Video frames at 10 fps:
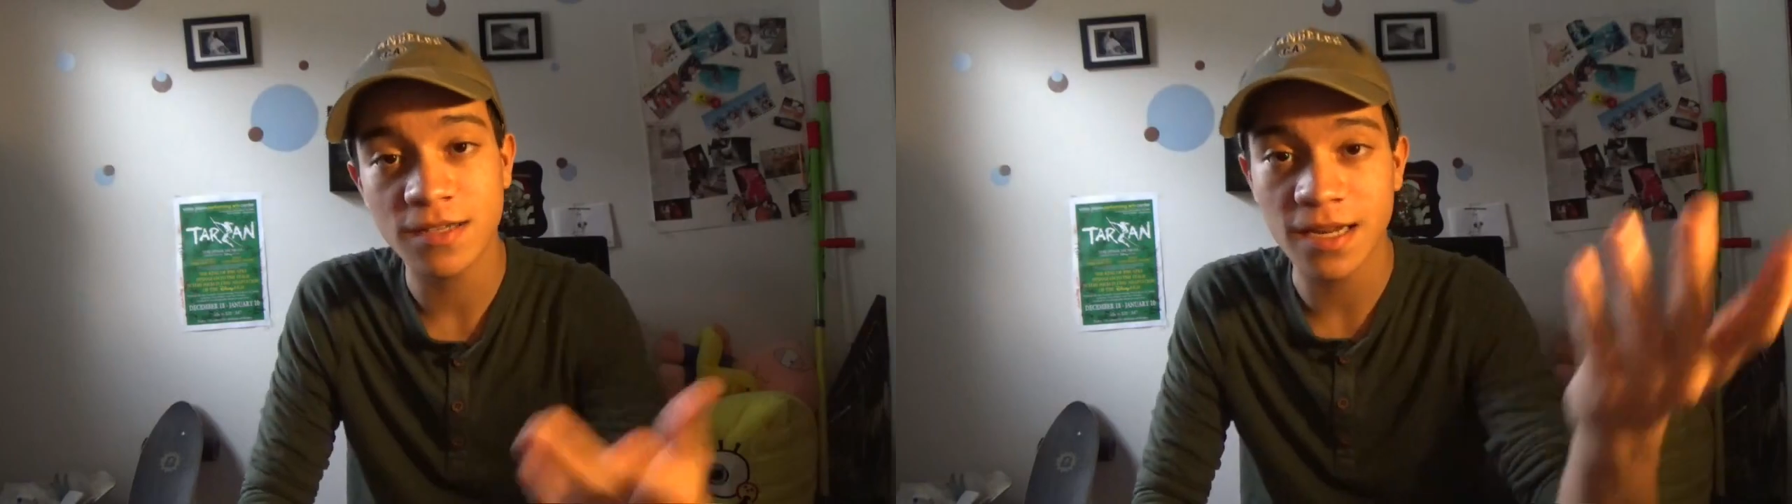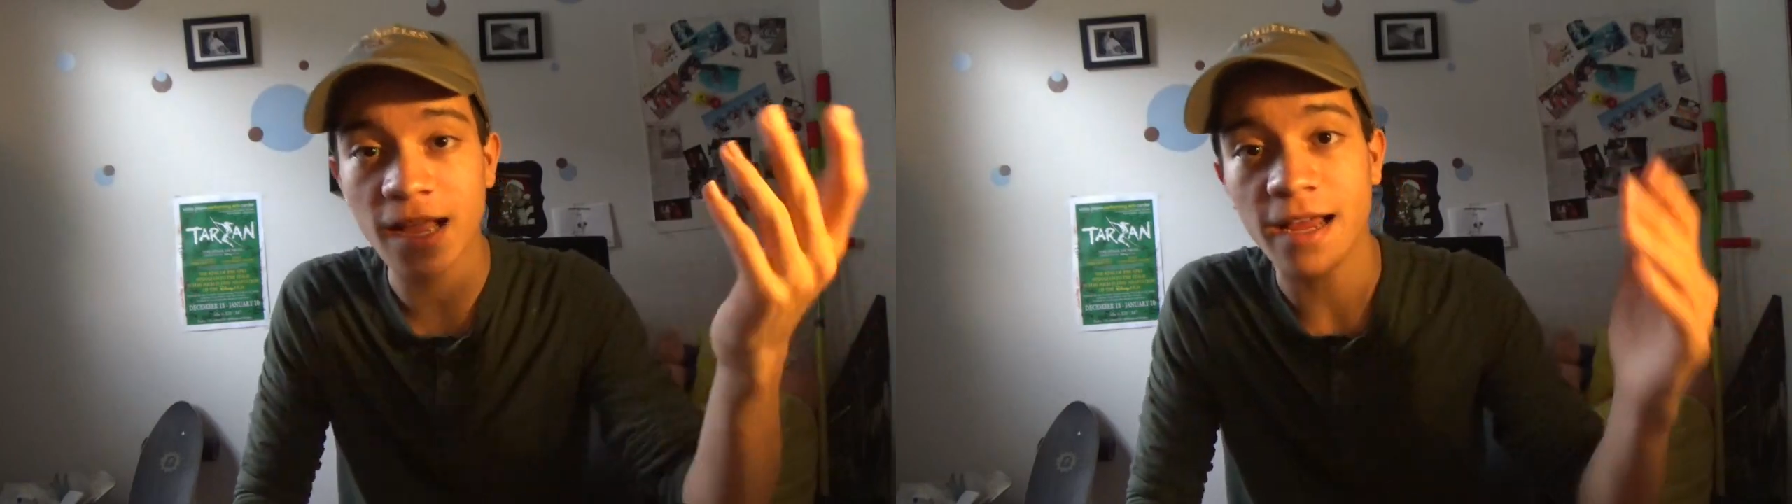
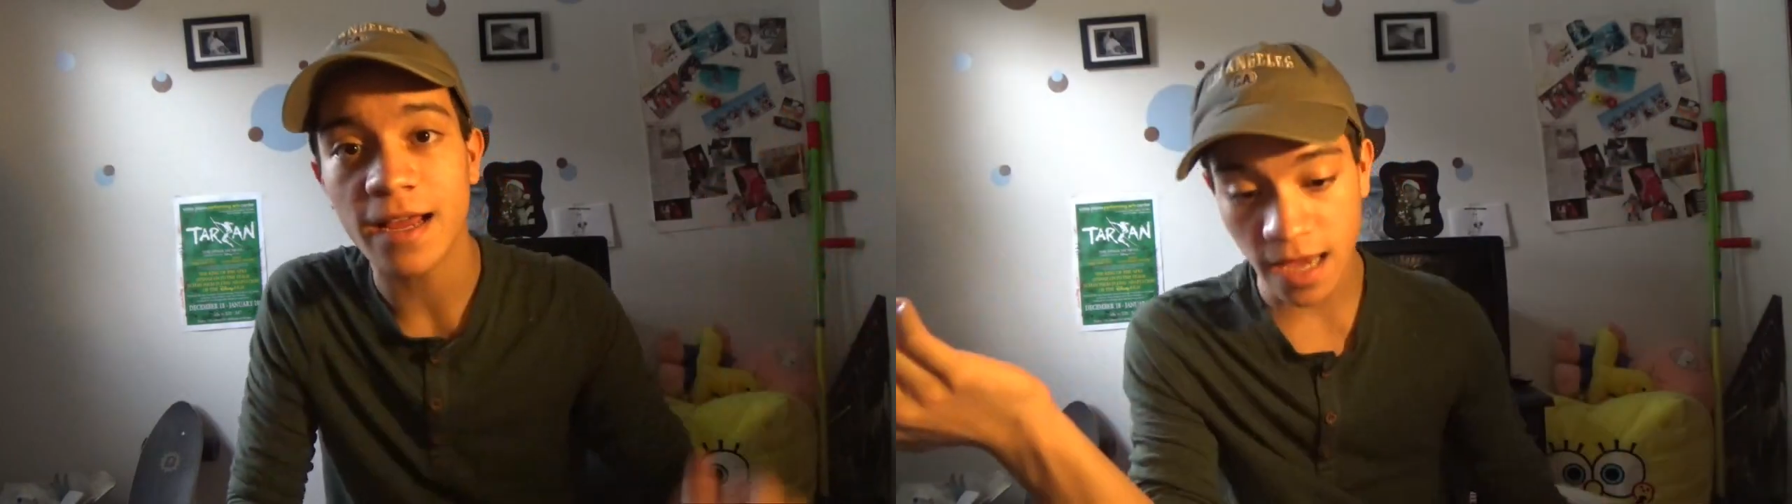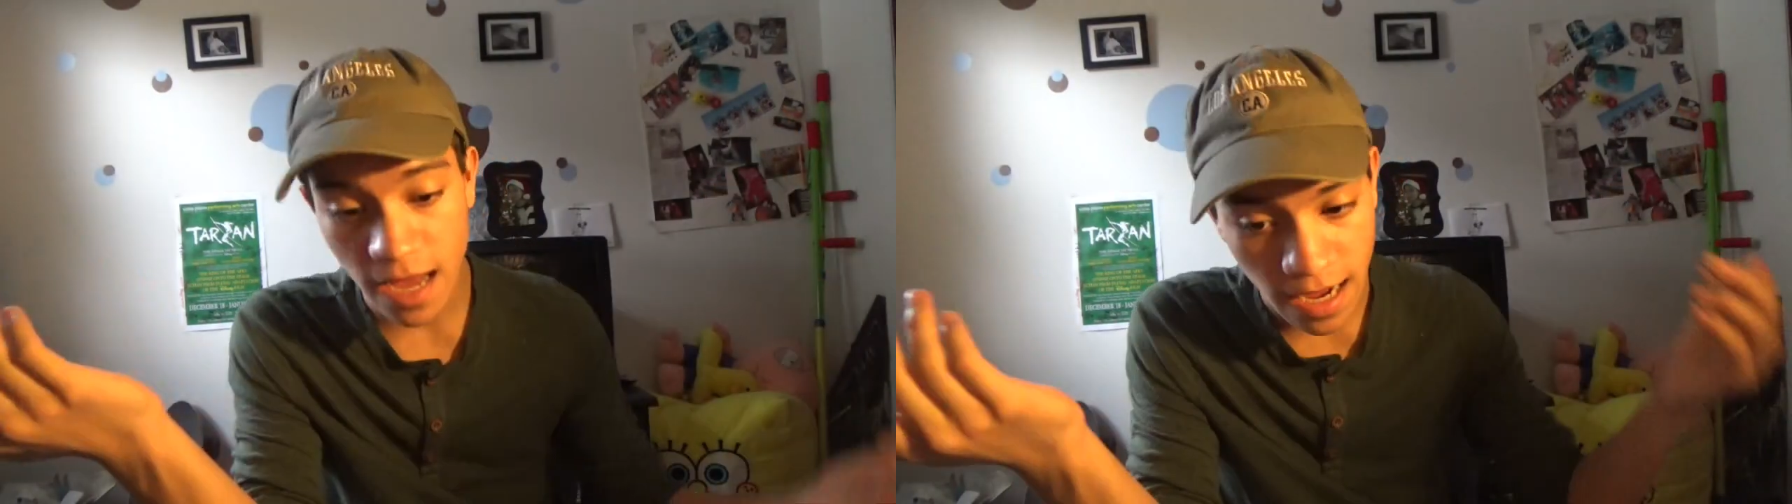today.
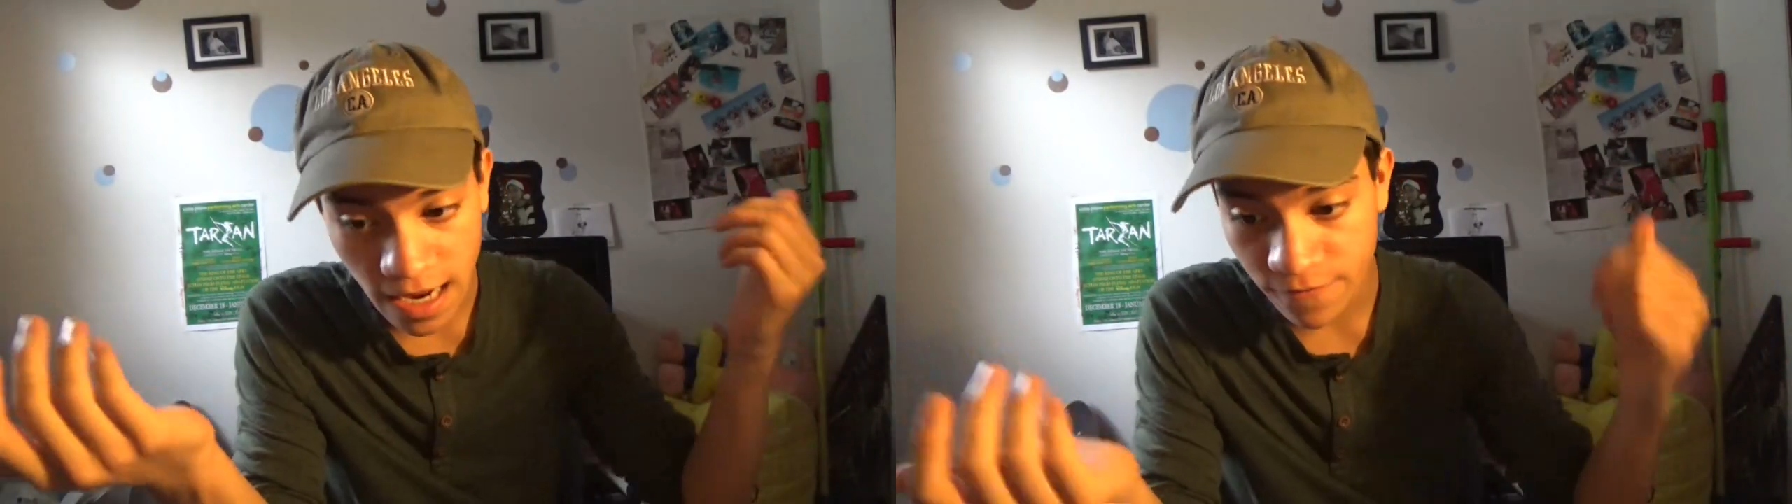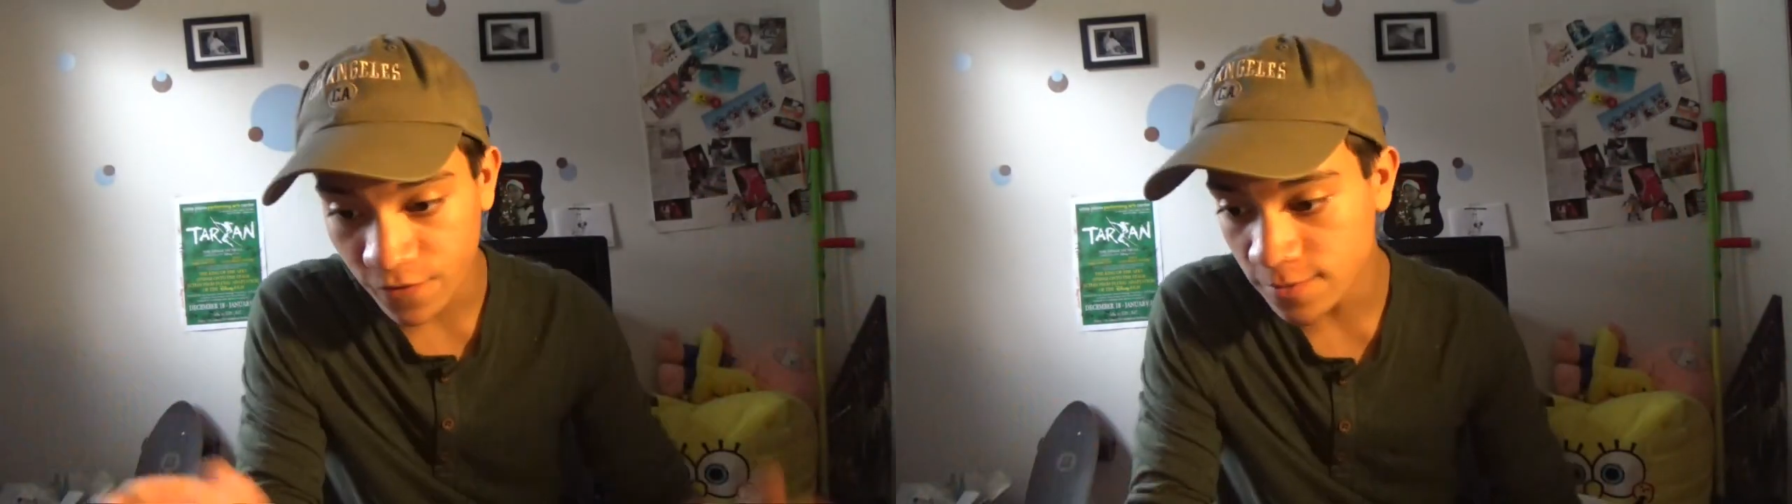Yeah,
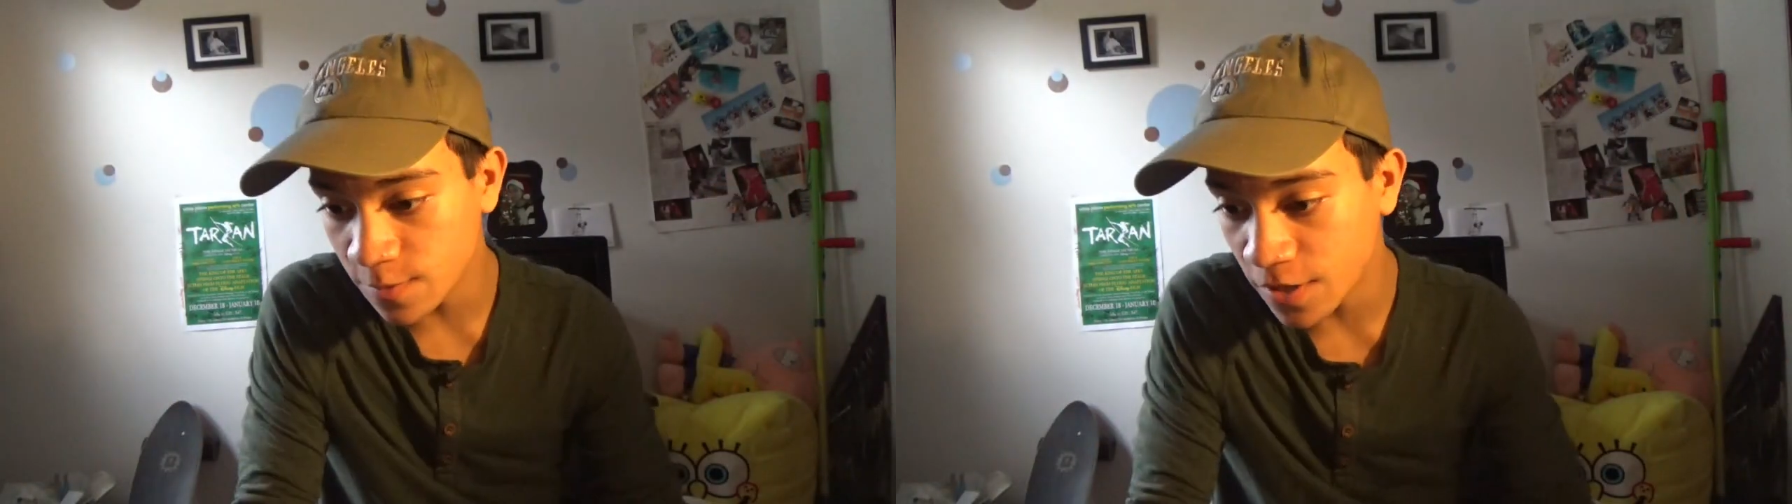I filmed